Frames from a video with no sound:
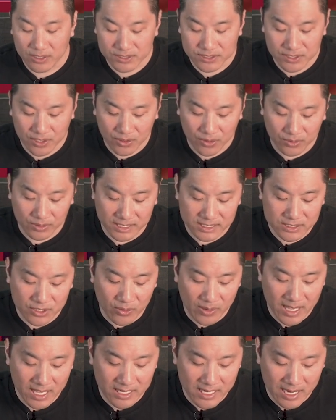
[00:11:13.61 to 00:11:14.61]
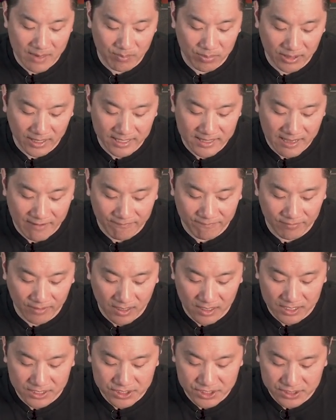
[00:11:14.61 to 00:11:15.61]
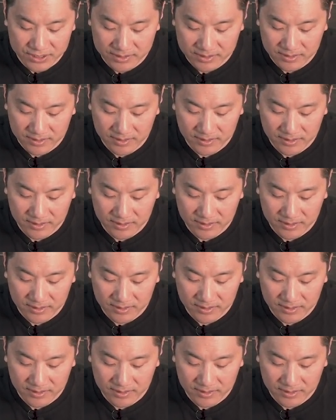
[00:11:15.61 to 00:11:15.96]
So let's go ahead and play that flush.